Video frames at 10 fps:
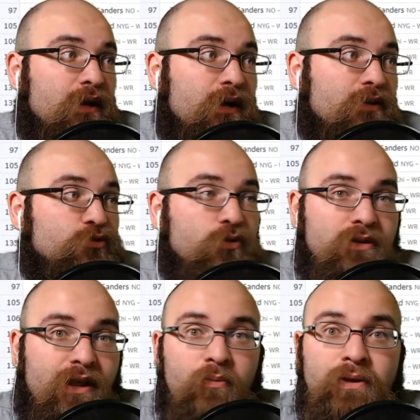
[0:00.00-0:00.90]
Julian
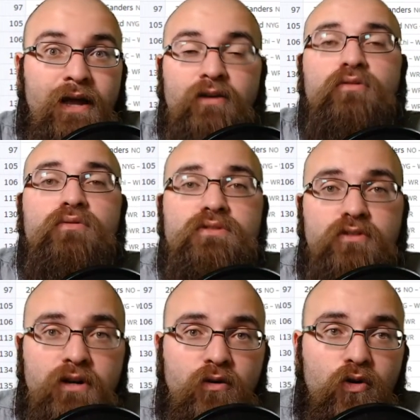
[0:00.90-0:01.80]
Edelman, I don't know who the
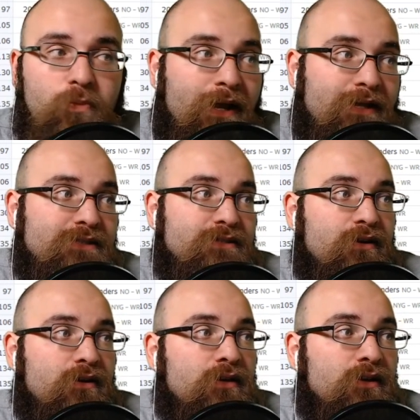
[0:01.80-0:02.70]
starting quarterback is
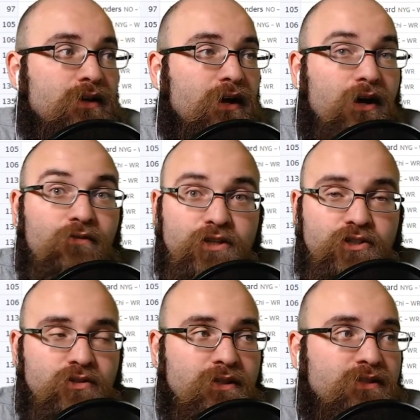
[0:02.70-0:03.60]
there.
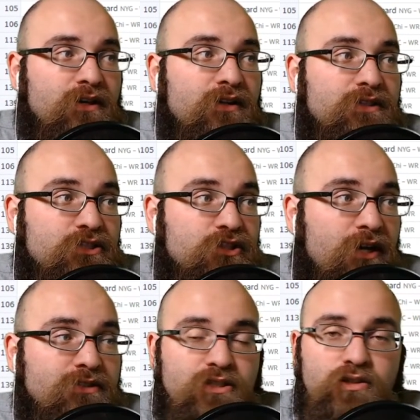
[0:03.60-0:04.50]
Officially, Deontay
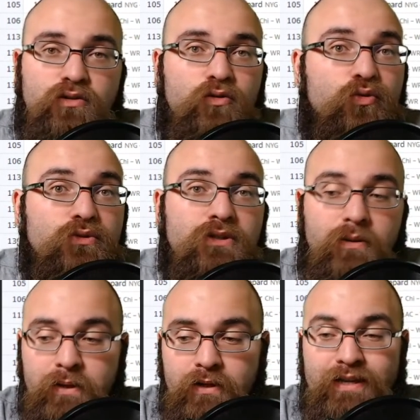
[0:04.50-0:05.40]
Johnson,
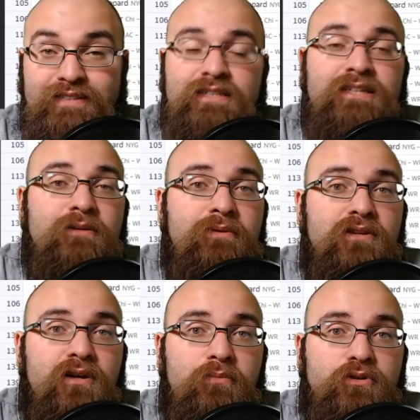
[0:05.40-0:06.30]
is he going to be the
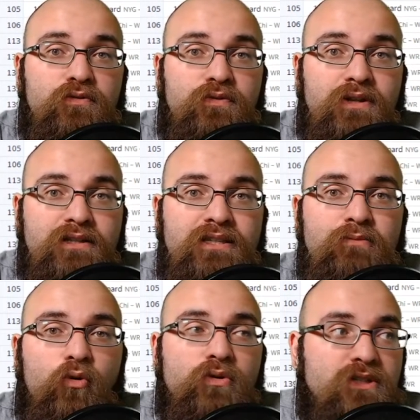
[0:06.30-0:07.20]
number two for that team,
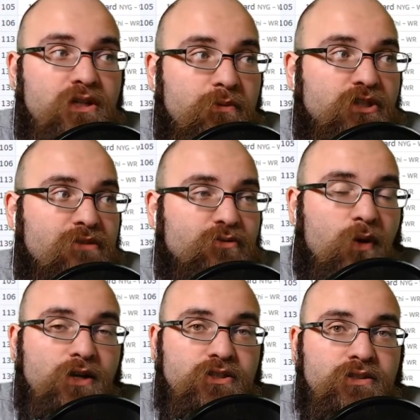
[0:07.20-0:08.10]
or is it going to be James
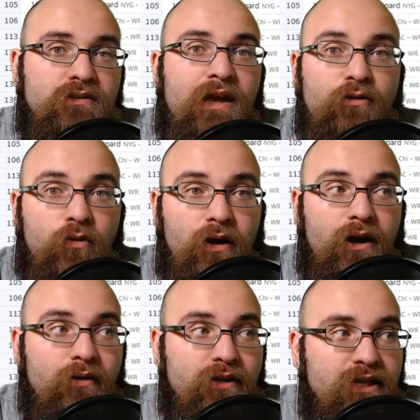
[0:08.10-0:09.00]
Washington and or
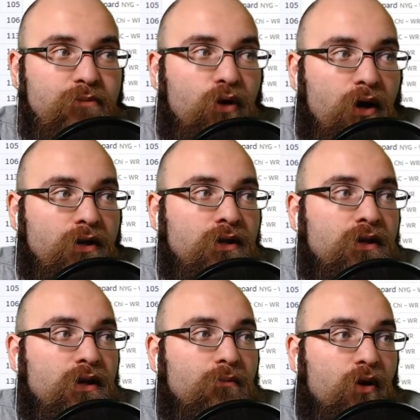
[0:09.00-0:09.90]
Eric Ebron?
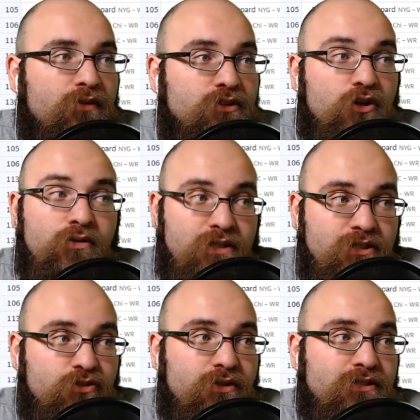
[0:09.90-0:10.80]
Marvin Jones,
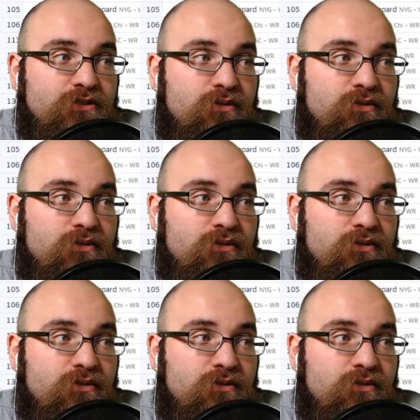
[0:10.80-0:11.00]
injury history.